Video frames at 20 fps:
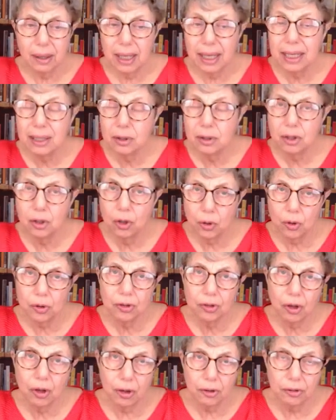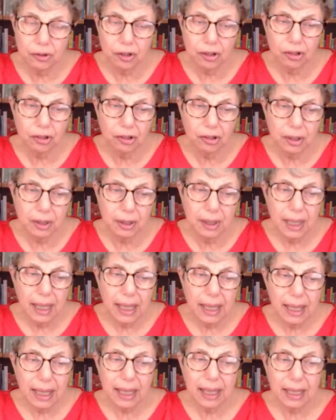in good condition
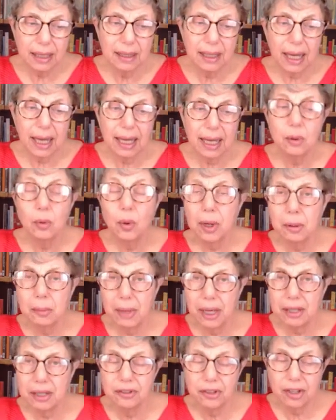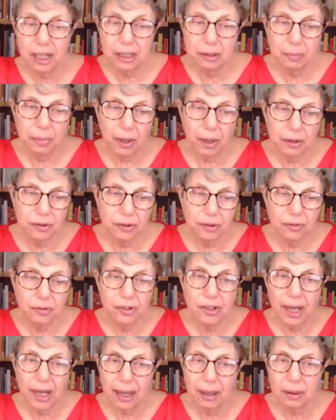in a well-maintained part
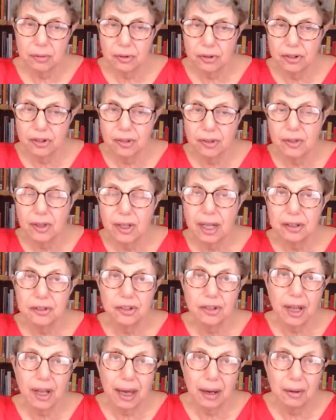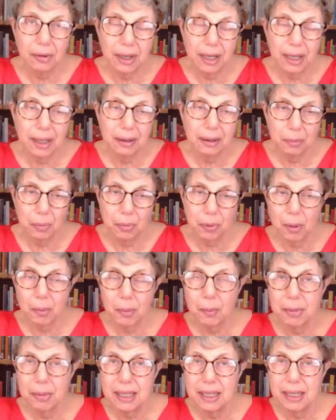of town, civilized area,
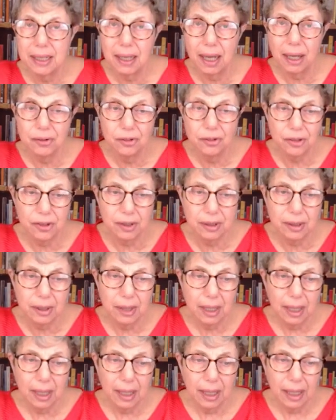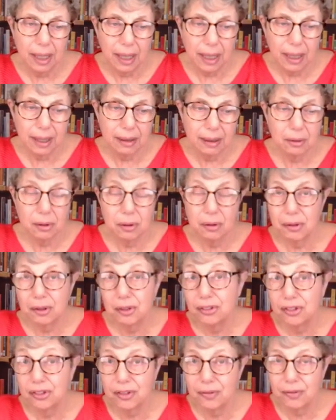probably London,
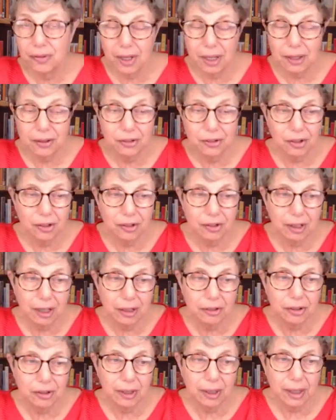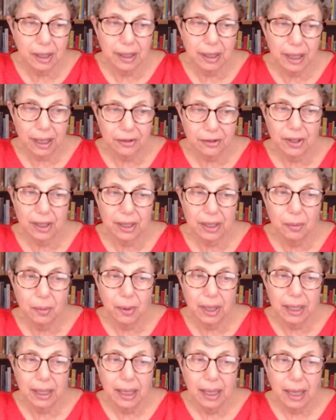or as civilized as London can get
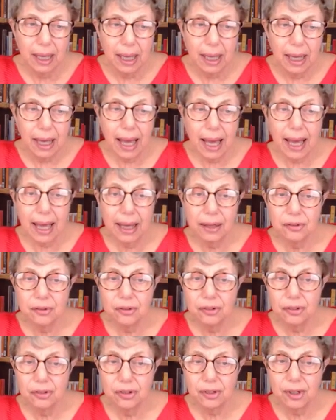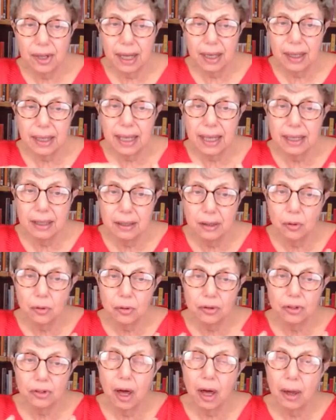anyway. And it
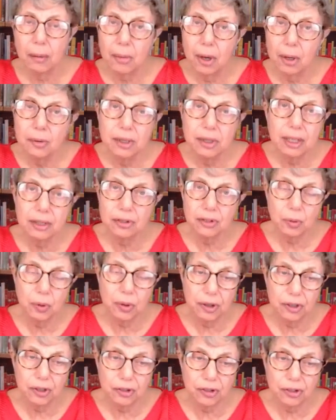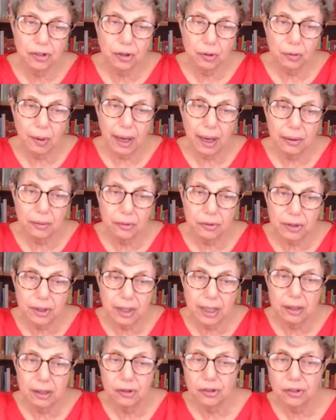looks harmonious with its
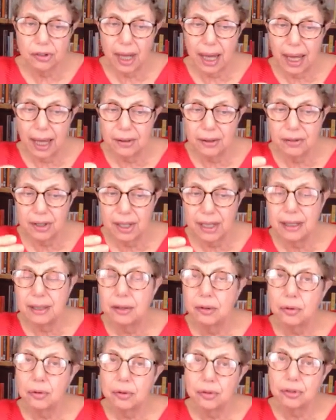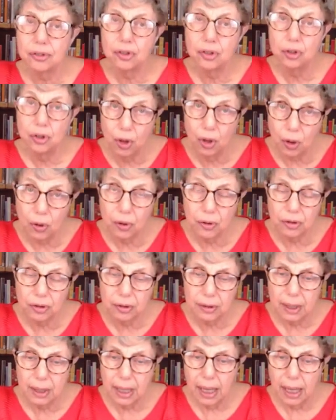surroundings and it looks good.